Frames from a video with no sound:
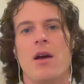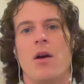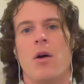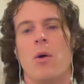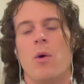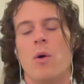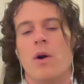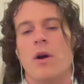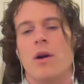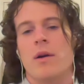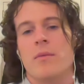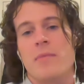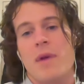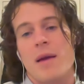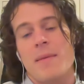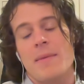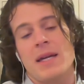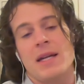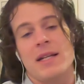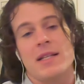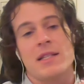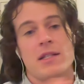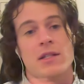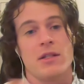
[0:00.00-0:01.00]
or maybe
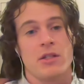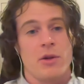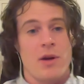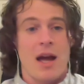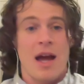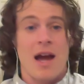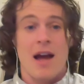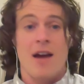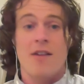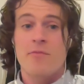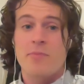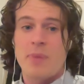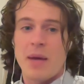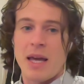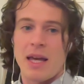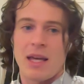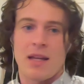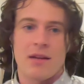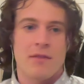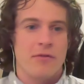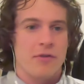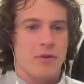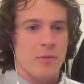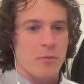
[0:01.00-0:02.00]
it's you have
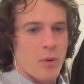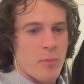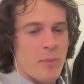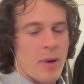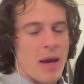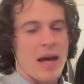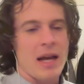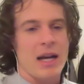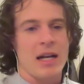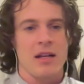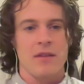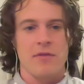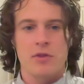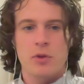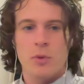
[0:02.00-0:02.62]
pain from repetitive